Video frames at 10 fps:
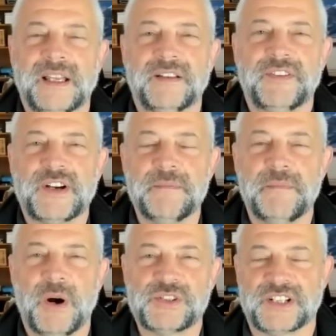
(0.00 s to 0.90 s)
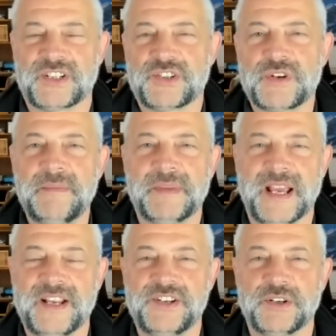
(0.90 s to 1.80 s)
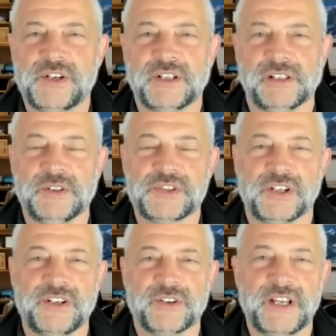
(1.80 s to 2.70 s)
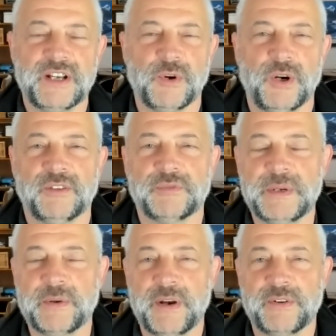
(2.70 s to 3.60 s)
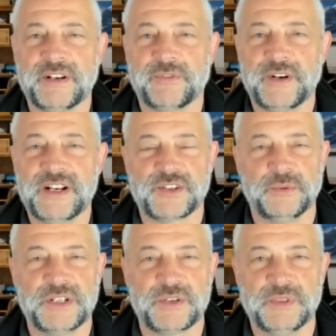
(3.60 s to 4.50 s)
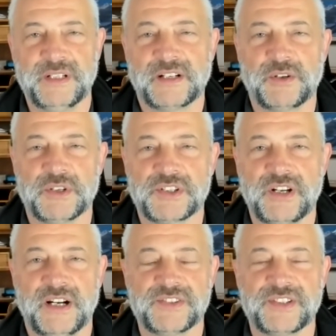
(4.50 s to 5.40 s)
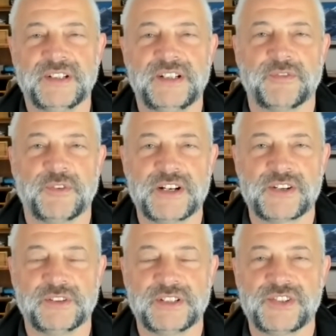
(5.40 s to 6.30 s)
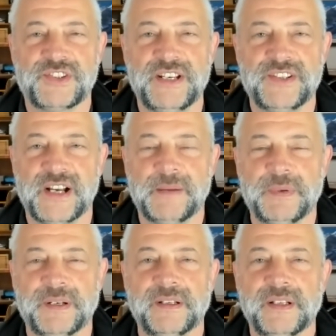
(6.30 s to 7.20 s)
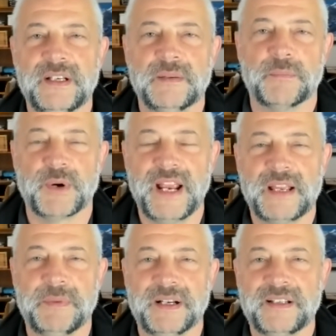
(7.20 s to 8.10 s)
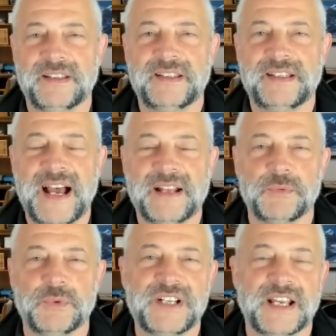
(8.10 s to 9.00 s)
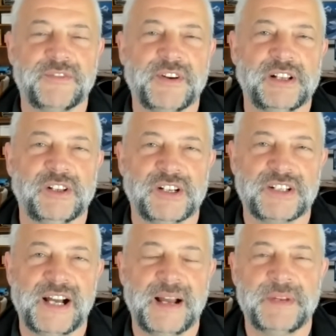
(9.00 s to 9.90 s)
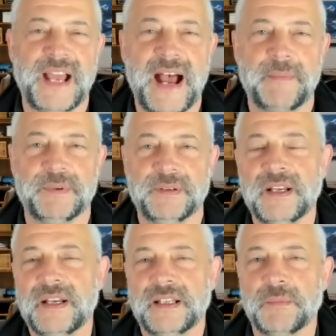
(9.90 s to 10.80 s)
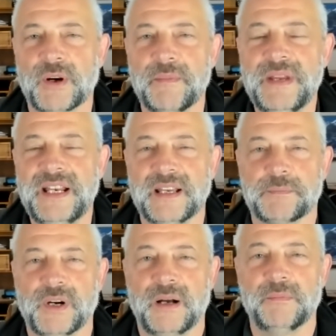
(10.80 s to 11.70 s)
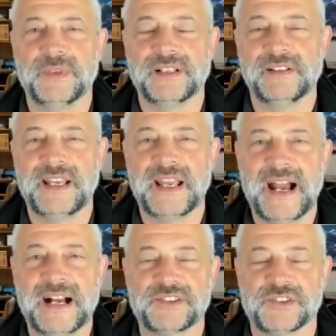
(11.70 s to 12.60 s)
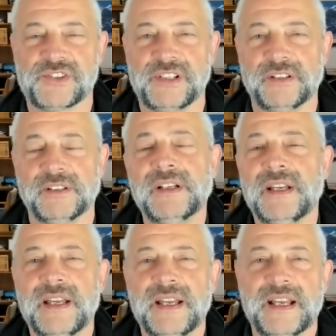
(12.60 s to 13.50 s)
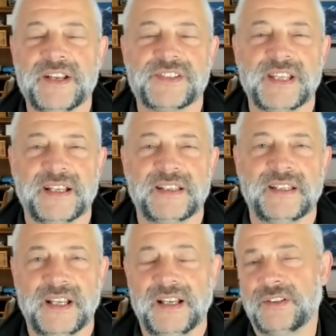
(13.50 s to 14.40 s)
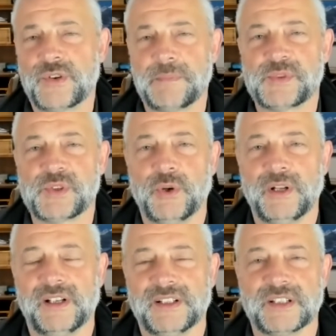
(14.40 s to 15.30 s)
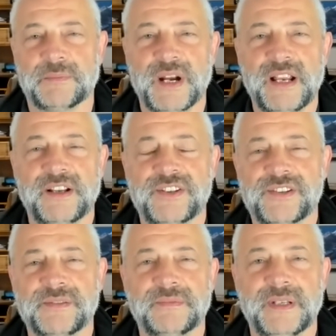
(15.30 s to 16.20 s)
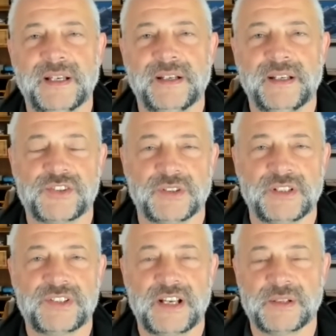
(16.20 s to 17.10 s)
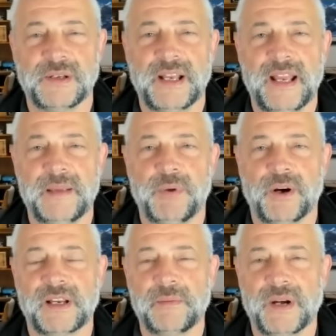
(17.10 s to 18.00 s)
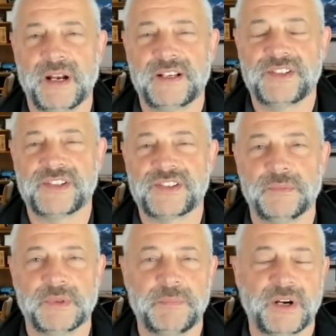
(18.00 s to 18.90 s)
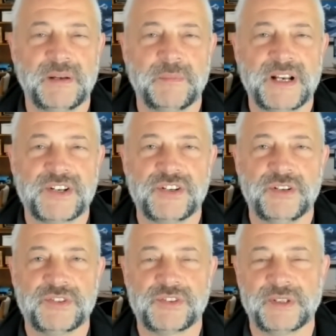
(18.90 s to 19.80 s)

the very most extreme case, you could lose all your gear oil from your rear differential, which would, of course, cause the differential to seize up and break. But that would take a very long time to happen. The more immediate problem with a leaking axle seal is that it drips oil onto the brakes. And so this has a parking brake system with parking brake shoes, so it